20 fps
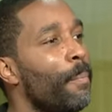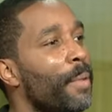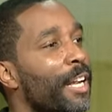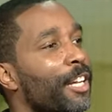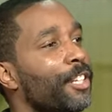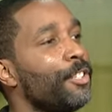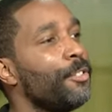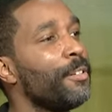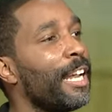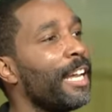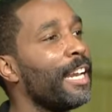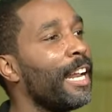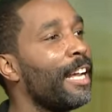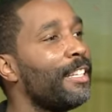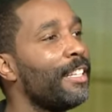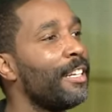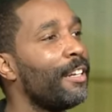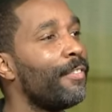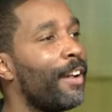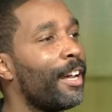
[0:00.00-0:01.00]
because you can't
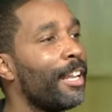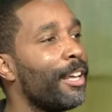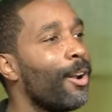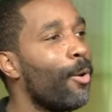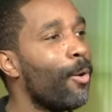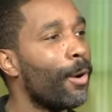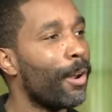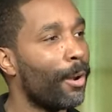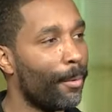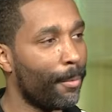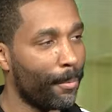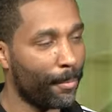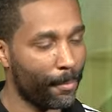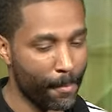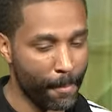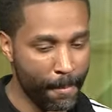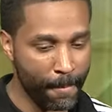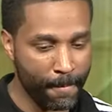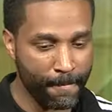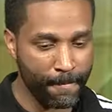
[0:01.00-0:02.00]
identify the oil
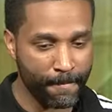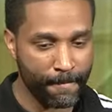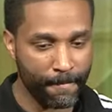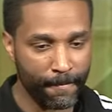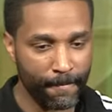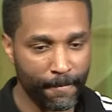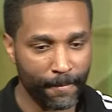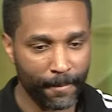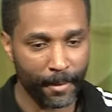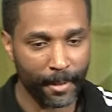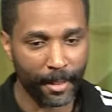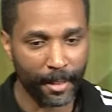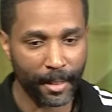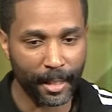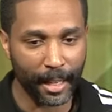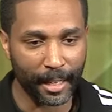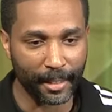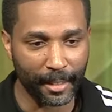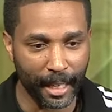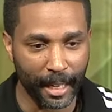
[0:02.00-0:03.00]

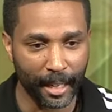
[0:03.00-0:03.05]
that's